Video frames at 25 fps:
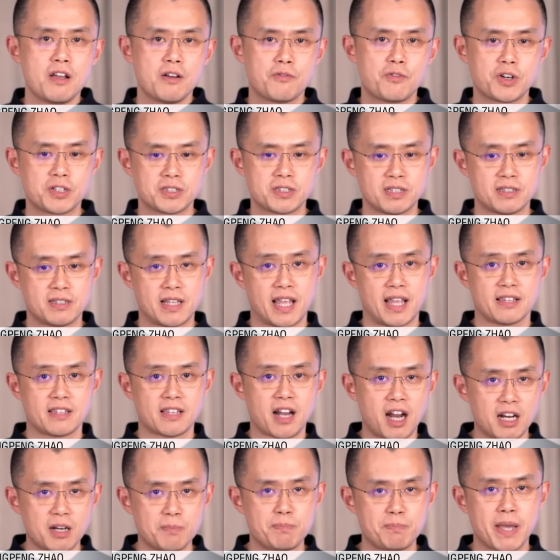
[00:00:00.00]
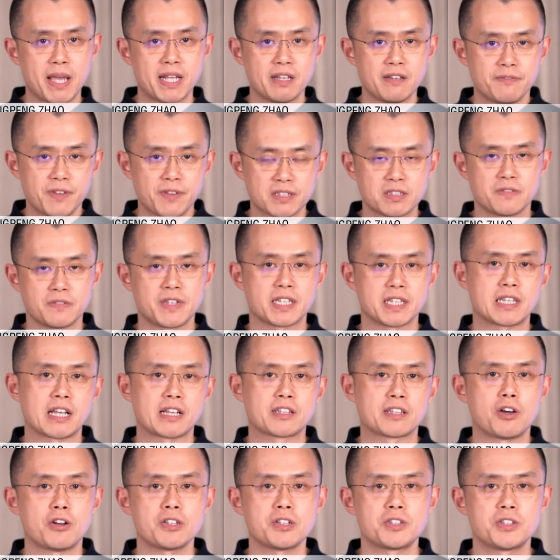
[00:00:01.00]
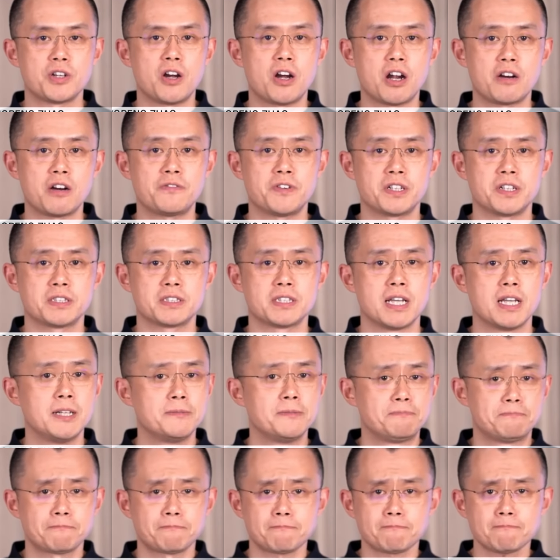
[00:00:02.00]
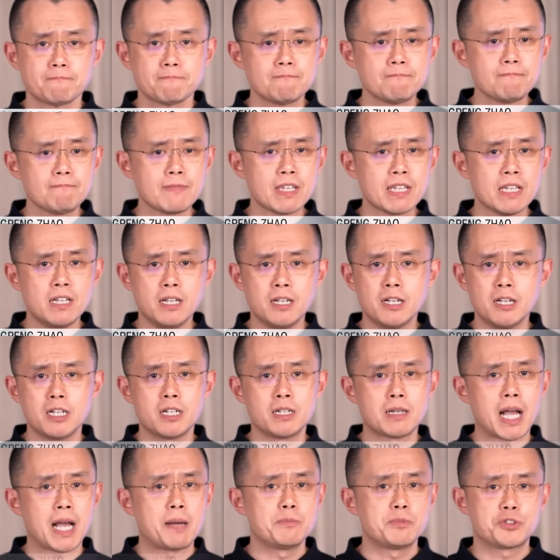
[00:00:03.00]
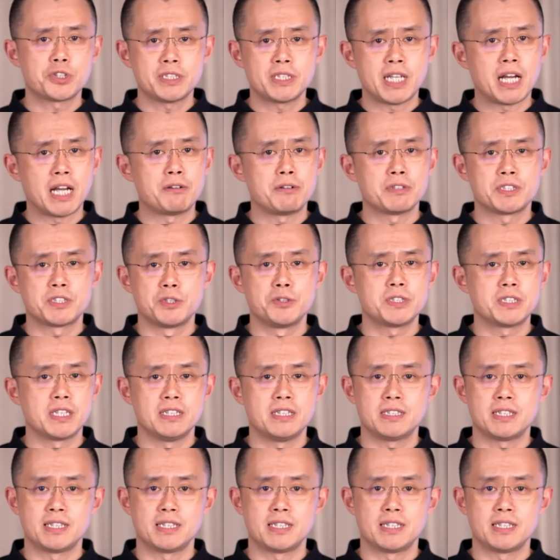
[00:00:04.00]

versus the entire benefits of the technology offers. Uh, I'm sure terrorists use